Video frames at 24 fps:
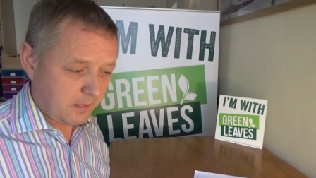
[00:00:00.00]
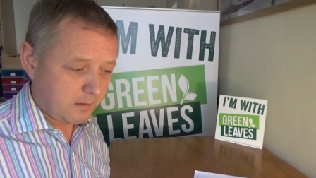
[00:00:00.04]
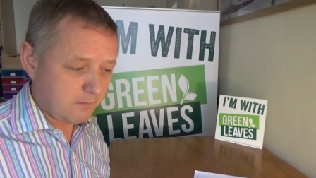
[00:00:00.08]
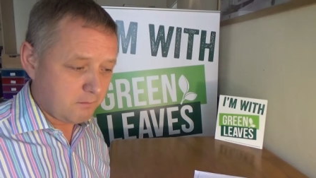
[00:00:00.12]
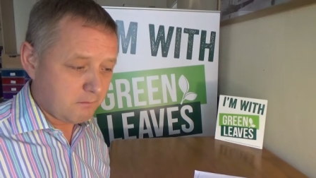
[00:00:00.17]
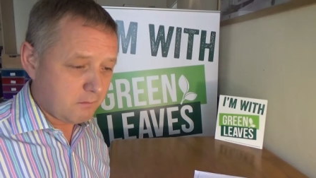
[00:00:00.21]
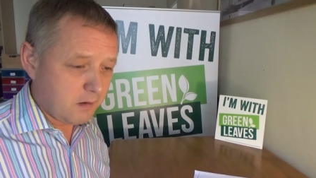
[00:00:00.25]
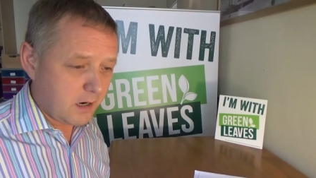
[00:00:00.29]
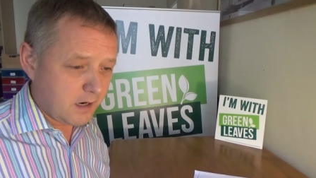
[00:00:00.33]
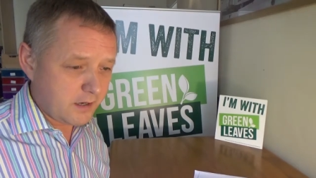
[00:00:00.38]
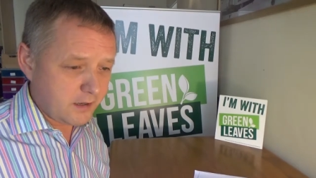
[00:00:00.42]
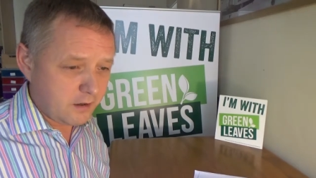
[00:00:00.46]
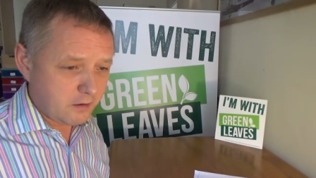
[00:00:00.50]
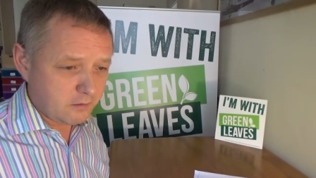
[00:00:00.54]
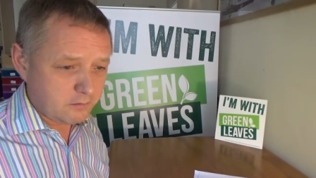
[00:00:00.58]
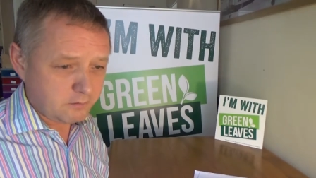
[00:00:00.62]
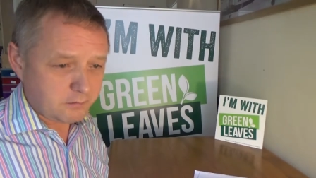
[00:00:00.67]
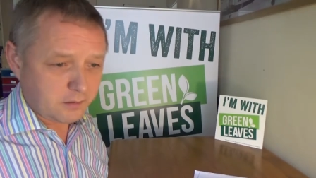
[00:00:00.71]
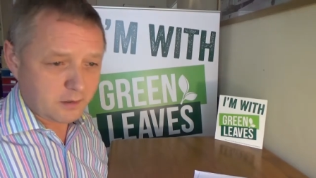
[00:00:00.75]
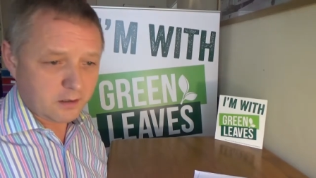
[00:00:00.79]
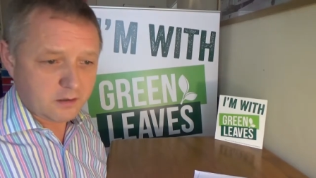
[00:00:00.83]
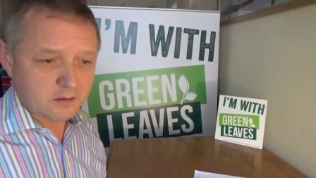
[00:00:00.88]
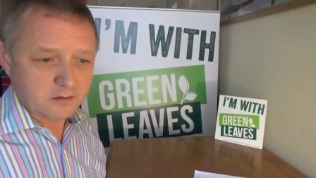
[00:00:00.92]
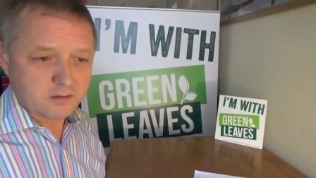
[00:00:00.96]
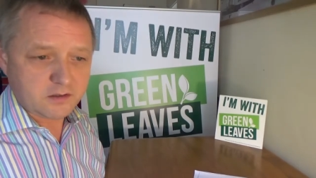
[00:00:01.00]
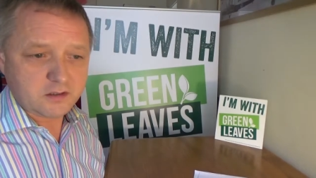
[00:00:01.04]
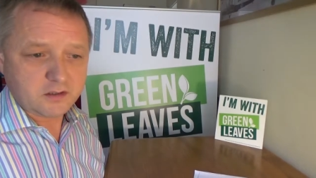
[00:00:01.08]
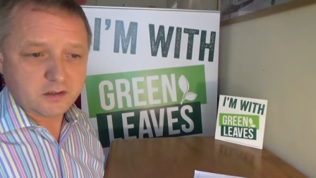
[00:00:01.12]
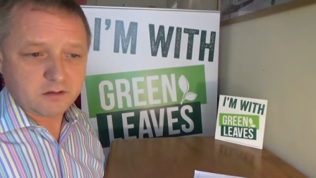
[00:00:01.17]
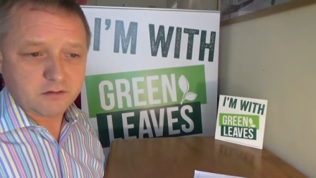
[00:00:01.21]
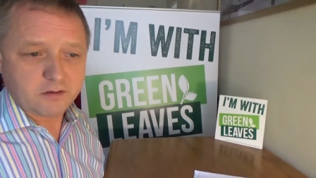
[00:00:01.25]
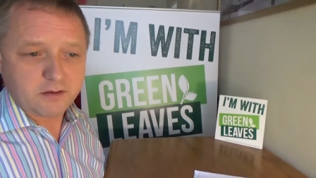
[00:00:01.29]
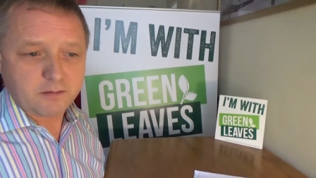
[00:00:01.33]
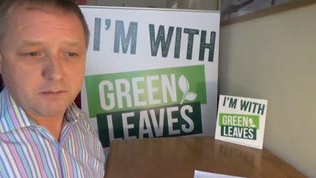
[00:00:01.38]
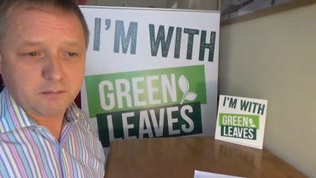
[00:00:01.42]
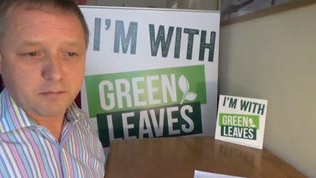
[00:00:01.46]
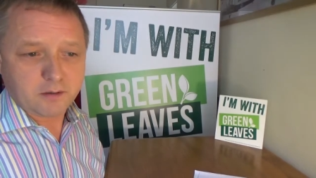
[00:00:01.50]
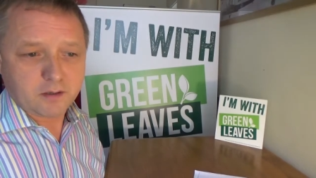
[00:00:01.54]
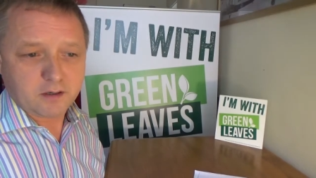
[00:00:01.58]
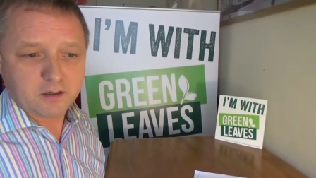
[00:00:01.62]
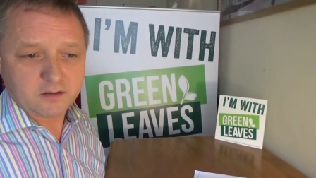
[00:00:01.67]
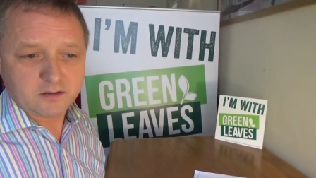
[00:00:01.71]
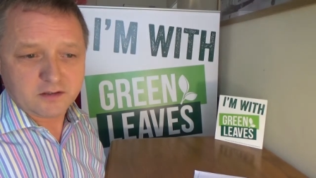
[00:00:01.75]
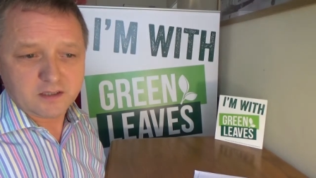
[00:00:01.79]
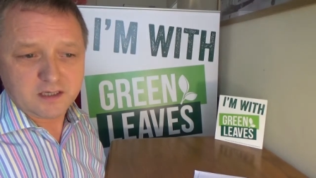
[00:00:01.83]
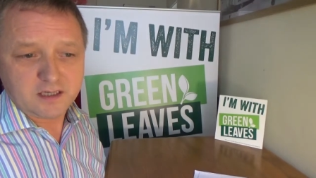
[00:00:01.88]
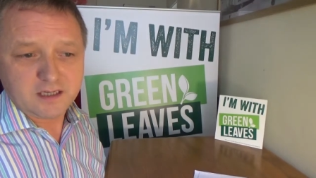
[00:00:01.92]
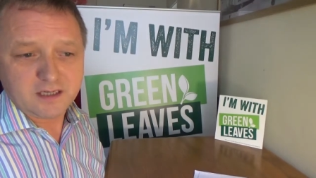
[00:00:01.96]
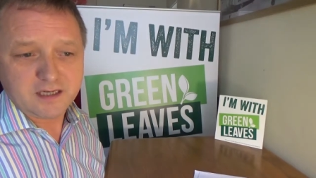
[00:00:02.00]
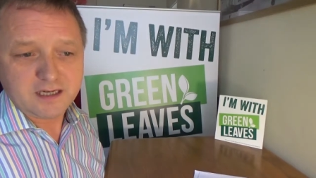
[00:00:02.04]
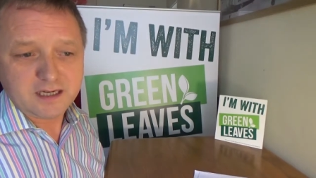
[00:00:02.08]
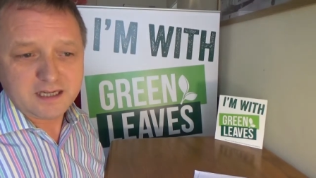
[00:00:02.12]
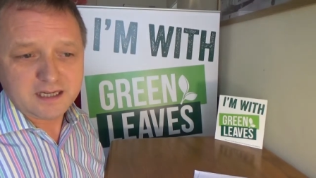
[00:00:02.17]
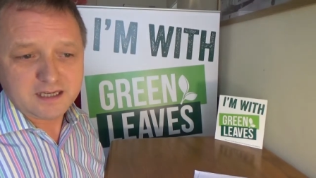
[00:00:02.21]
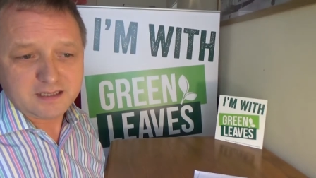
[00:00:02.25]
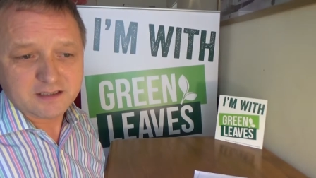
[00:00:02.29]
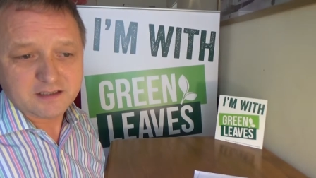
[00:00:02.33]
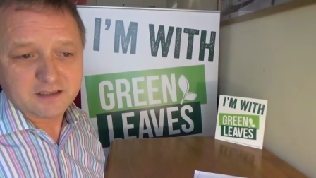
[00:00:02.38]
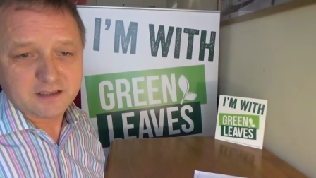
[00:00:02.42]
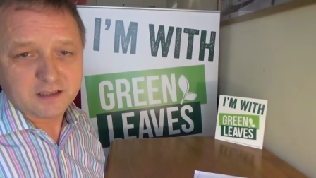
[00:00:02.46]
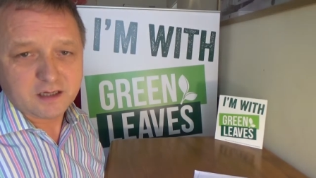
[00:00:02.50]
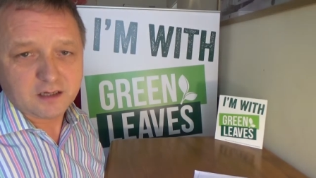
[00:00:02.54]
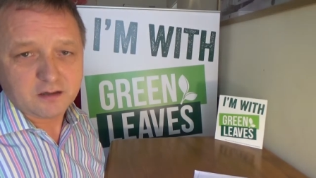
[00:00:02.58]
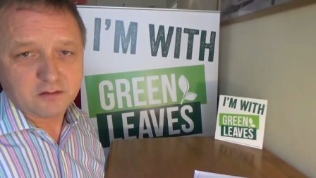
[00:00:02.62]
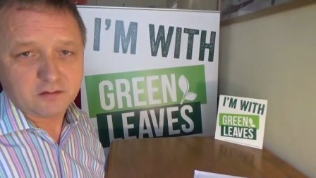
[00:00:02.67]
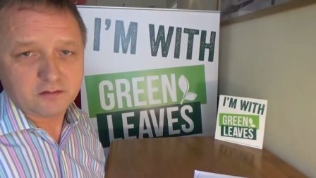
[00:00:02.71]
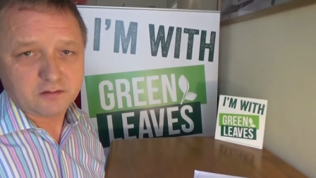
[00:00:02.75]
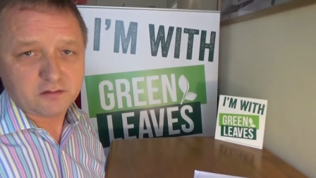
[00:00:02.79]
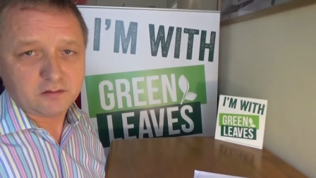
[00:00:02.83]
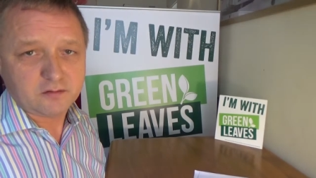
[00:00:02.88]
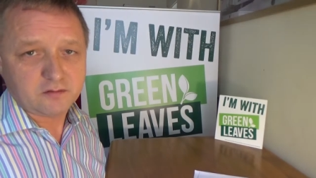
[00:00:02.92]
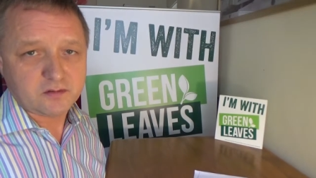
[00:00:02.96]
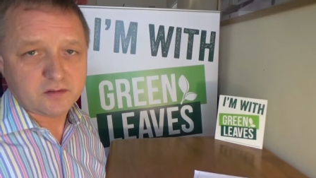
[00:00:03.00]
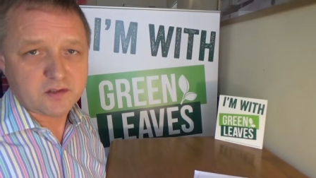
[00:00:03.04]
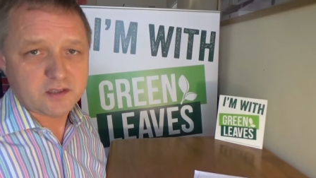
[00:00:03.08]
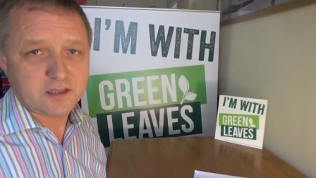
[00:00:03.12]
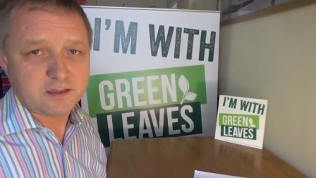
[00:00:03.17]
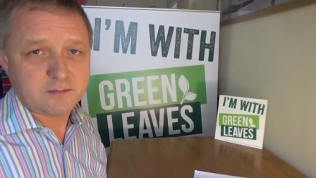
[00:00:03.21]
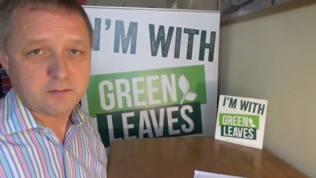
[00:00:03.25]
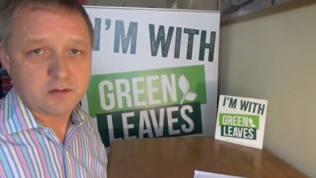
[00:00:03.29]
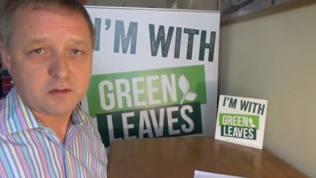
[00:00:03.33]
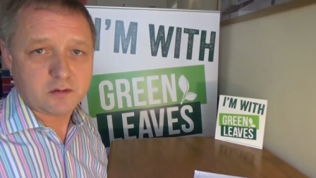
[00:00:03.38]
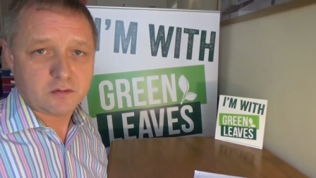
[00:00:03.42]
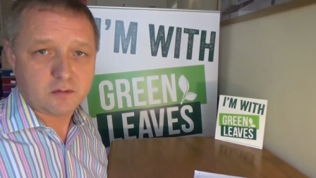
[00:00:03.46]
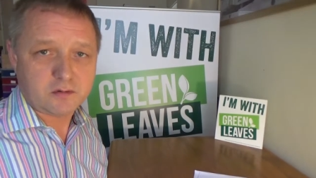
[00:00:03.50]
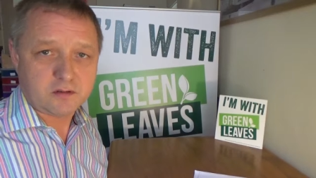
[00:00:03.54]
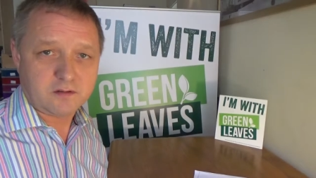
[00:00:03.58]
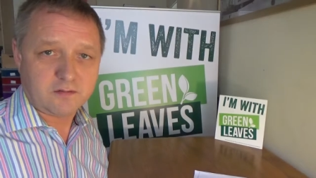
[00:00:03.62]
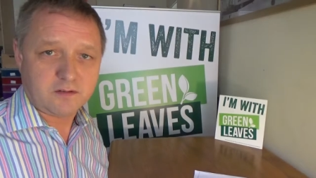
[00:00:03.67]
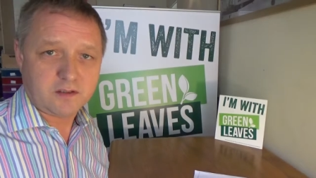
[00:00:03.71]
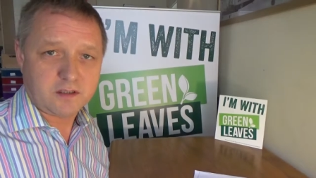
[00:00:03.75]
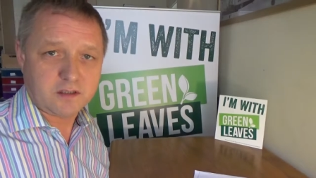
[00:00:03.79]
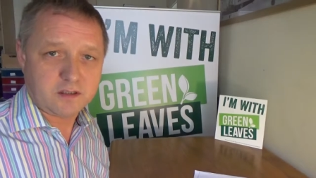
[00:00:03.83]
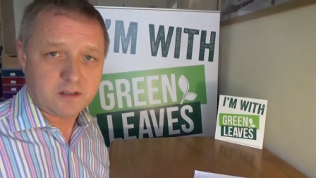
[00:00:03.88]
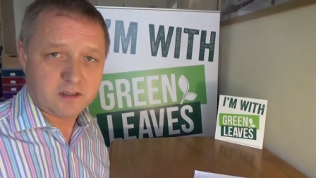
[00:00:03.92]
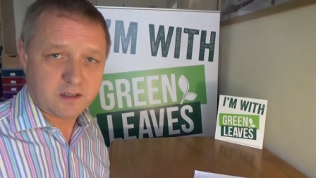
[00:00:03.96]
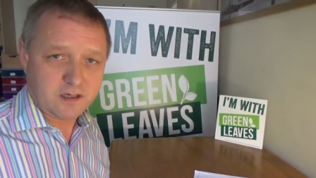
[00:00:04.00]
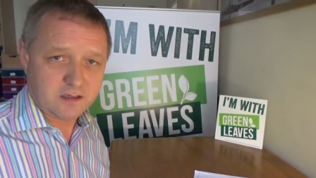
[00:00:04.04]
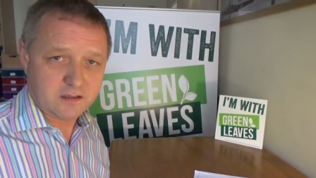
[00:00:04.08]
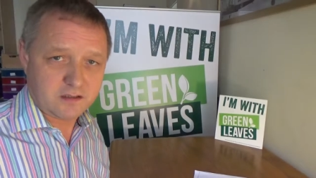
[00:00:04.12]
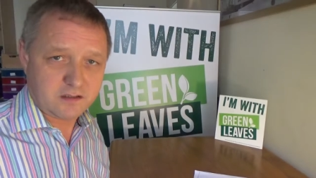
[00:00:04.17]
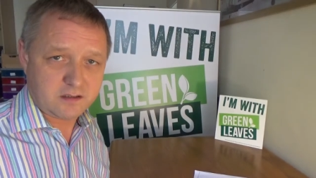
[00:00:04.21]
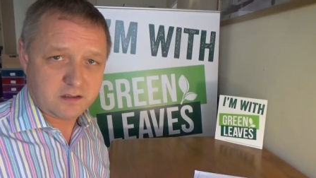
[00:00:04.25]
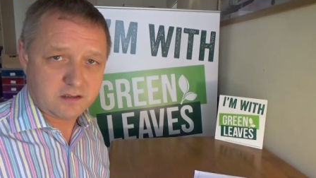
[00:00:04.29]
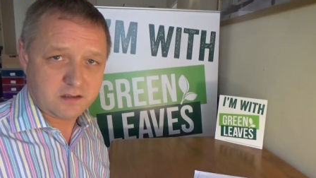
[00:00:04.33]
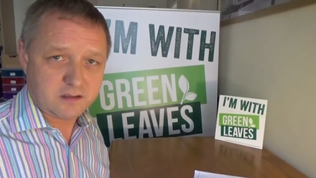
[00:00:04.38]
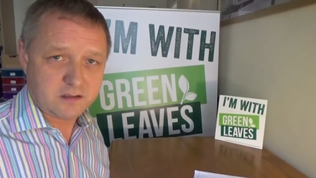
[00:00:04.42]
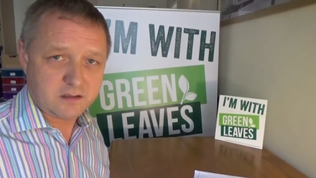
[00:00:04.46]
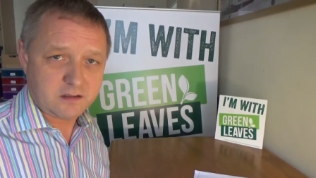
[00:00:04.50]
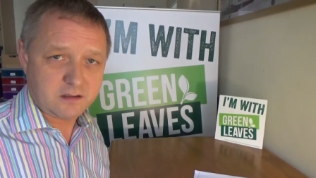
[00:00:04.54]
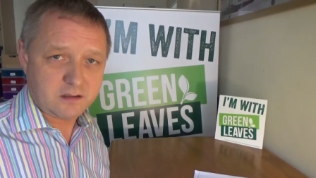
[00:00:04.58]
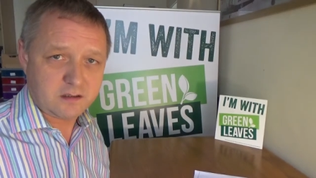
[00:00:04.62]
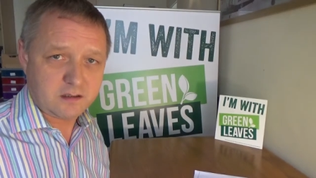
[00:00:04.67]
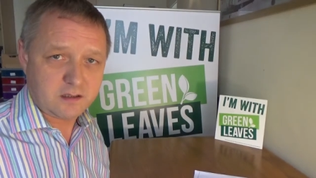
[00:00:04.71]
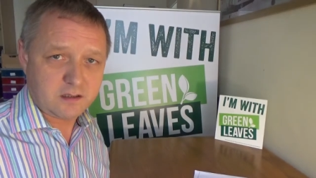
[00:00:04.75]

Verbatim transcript: my own party, the Green Party, needs to go through the same sort of catharsis.